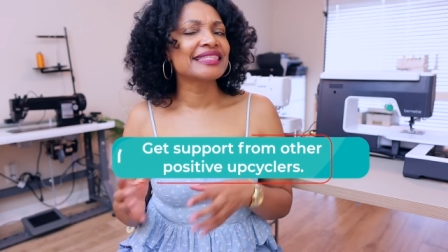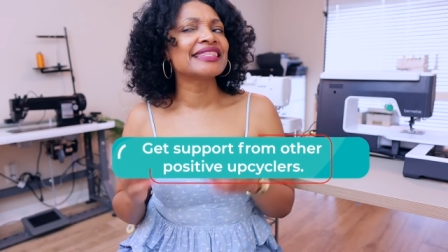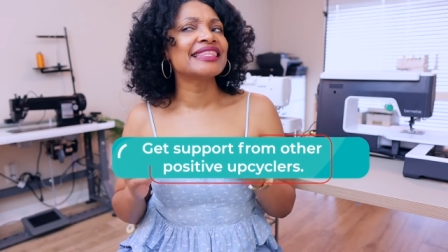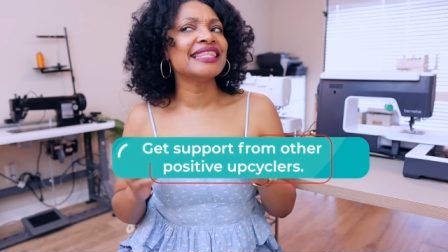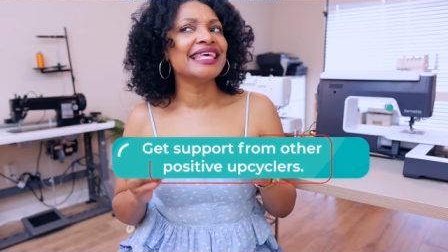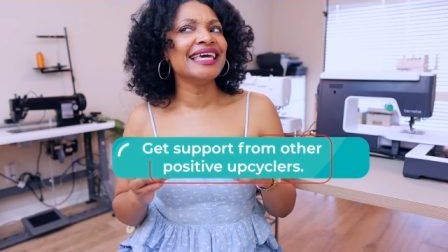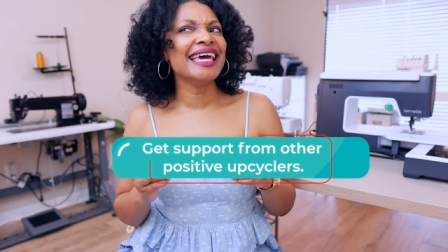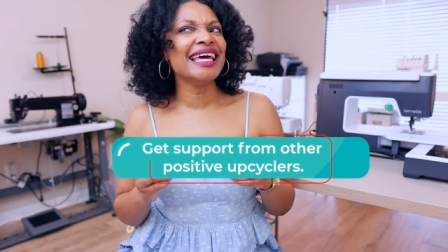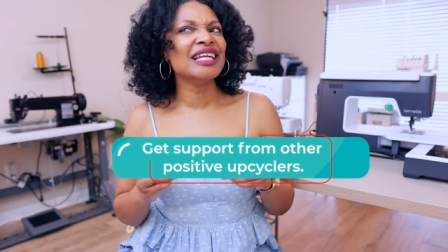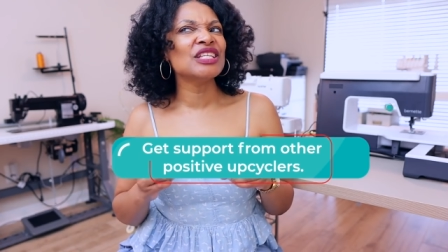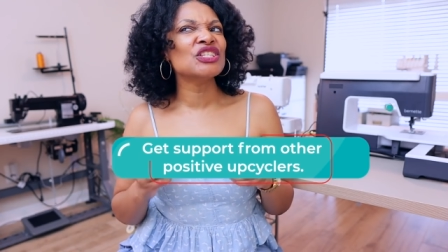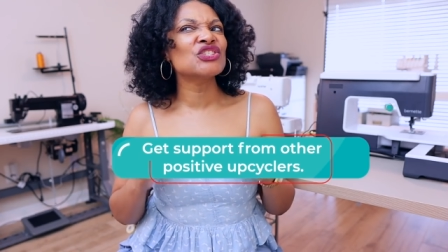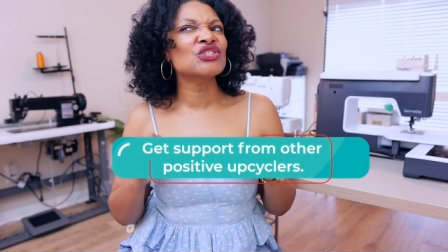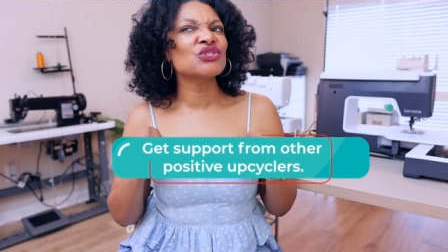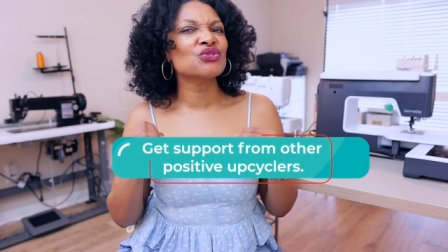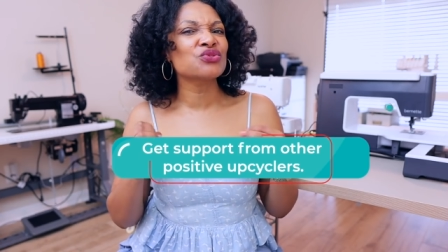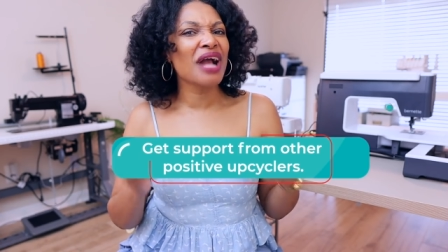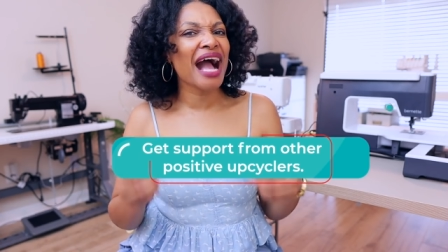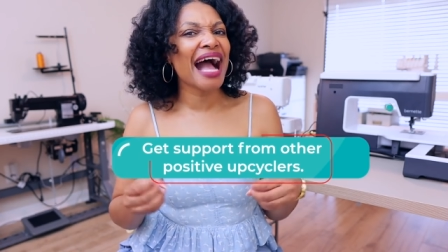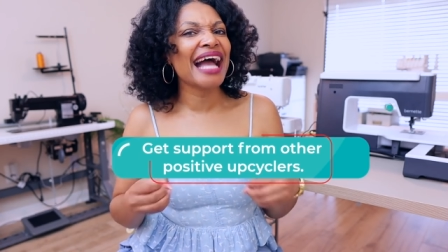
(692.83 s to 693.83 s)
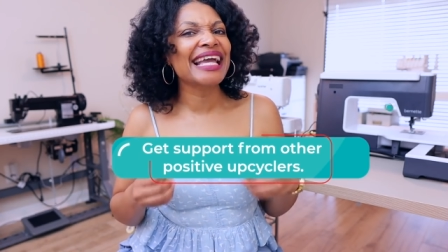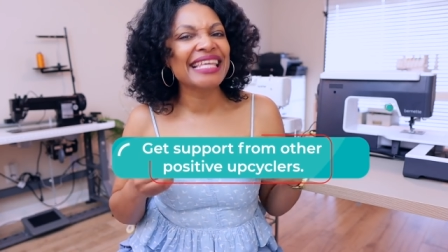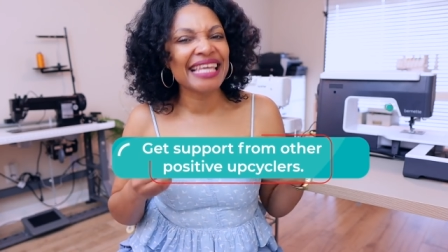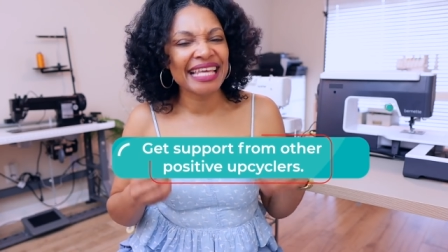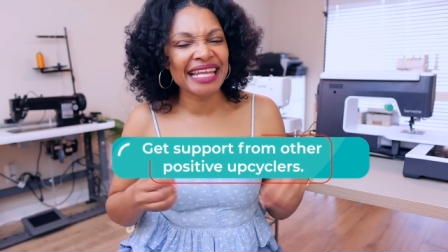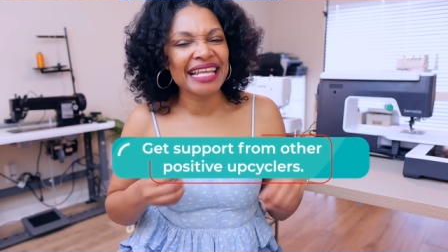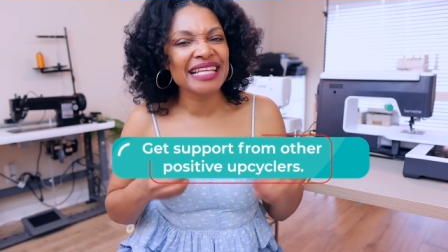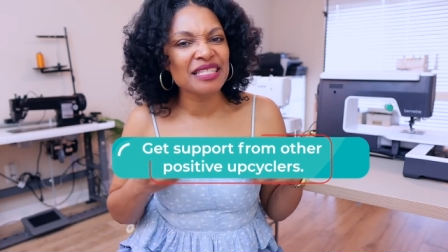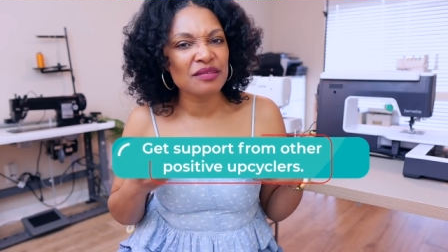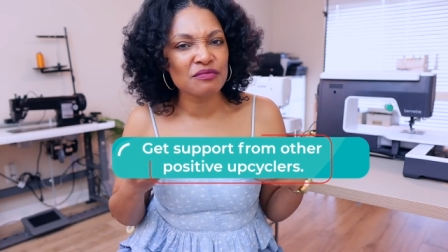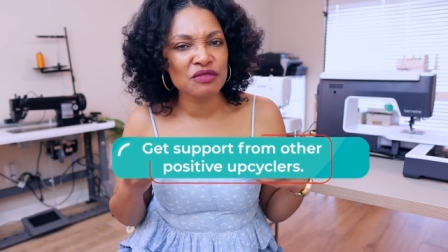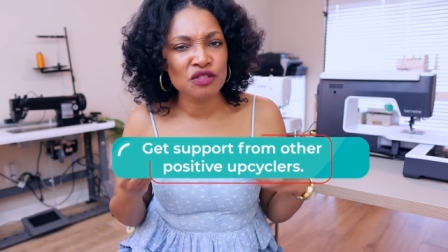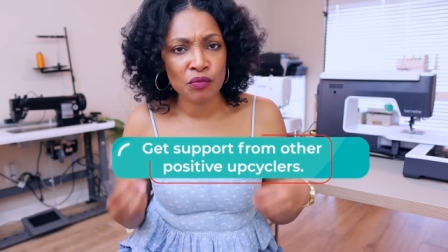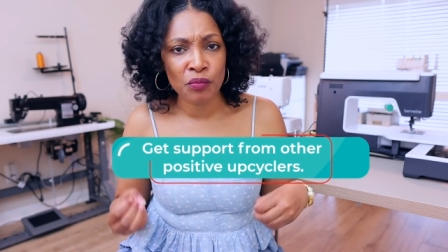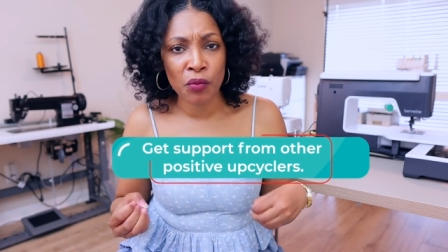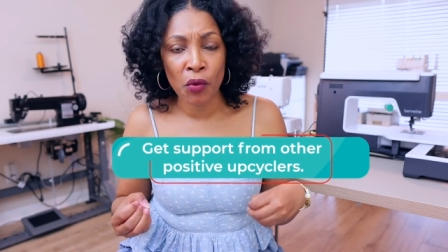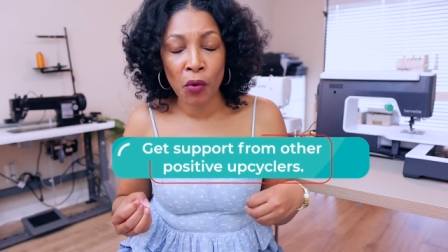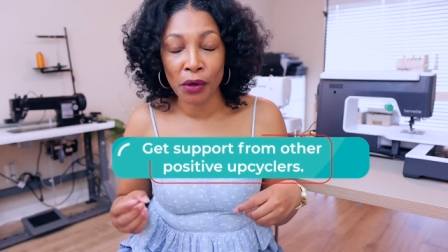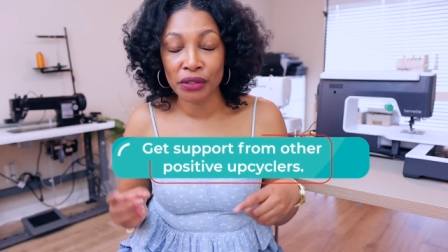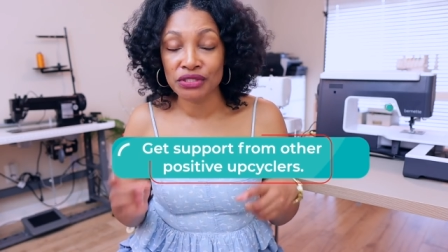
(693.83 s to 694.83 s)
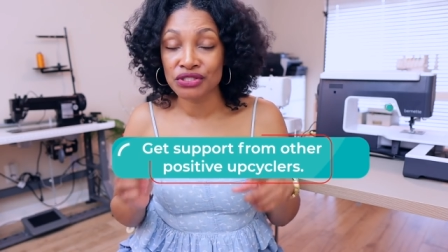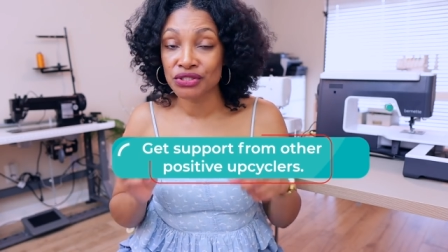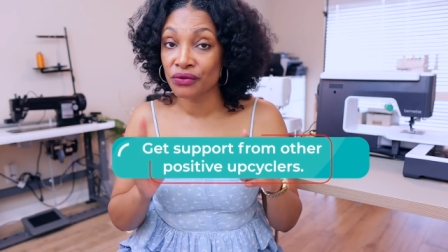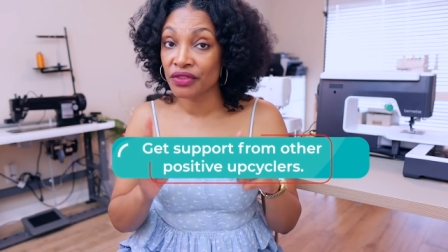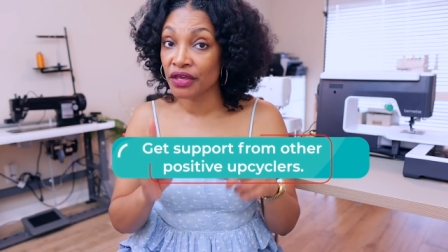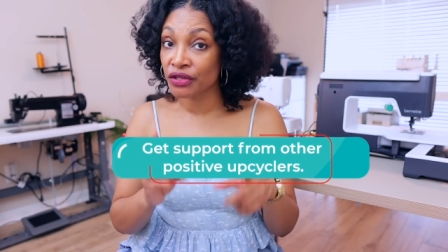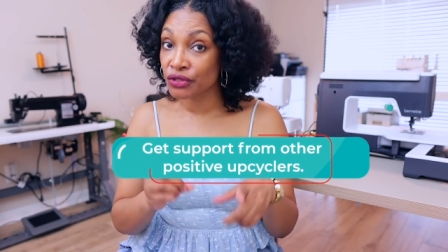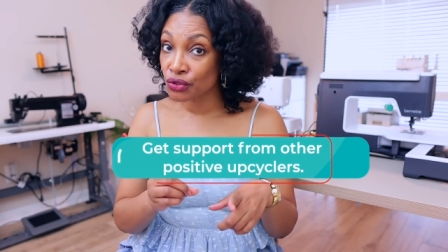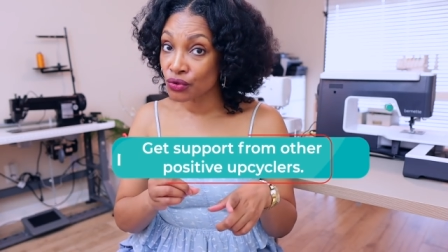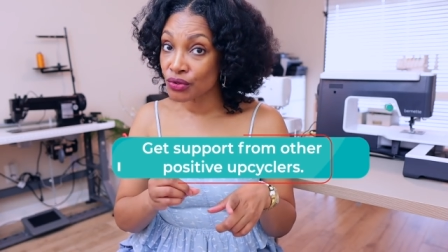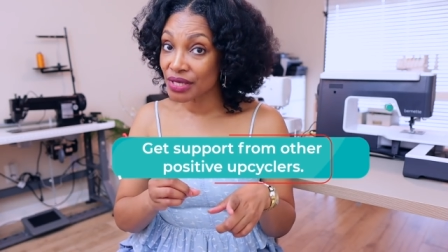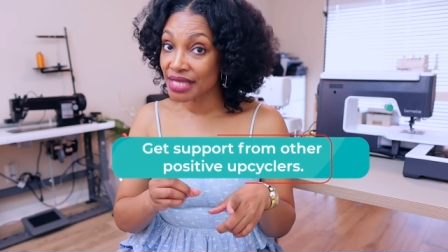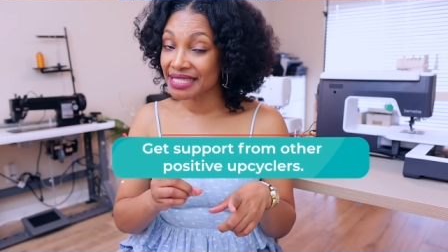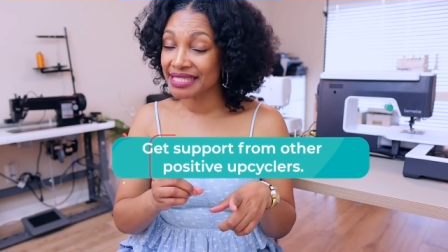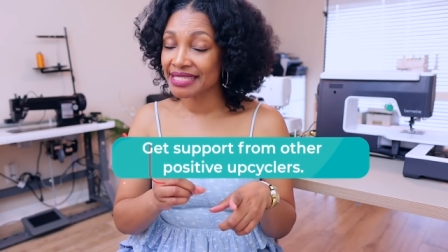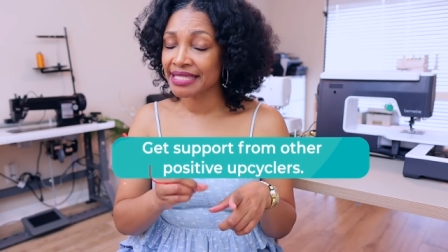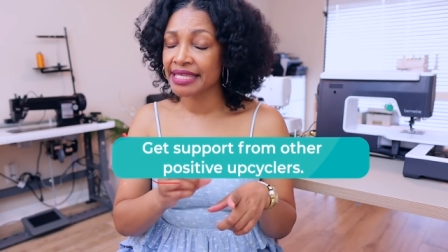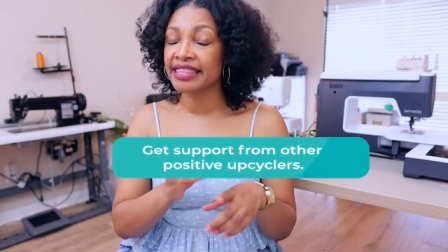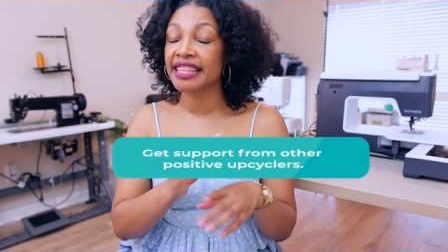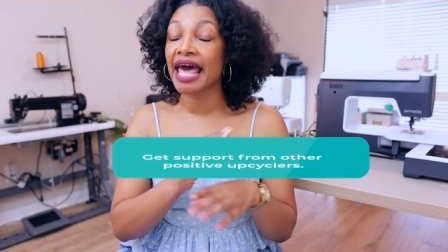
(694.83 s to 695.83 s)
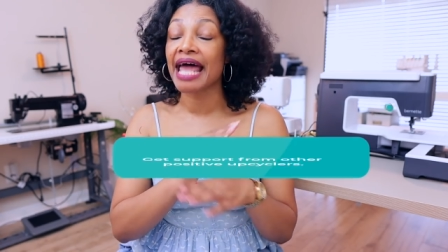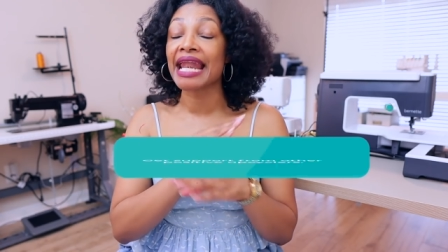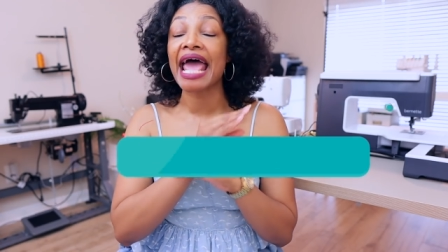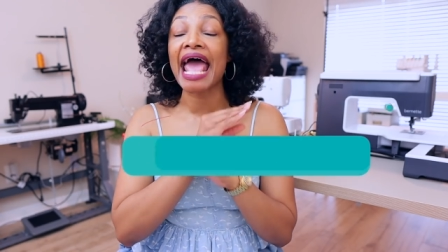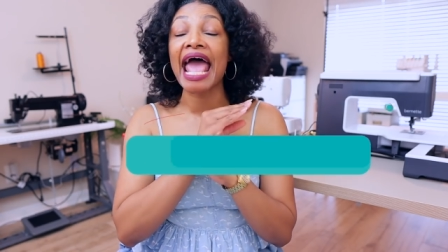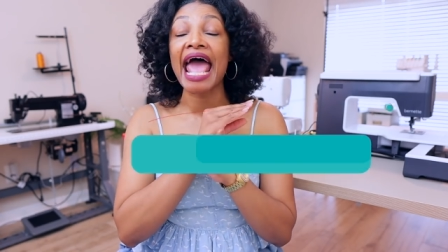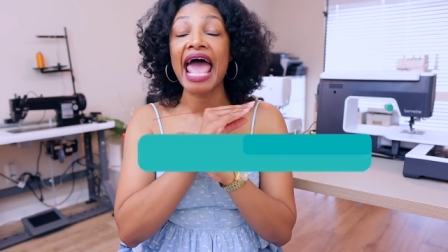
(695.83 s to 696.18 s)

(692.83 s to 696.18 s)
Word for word: then try getting some support so that you can see that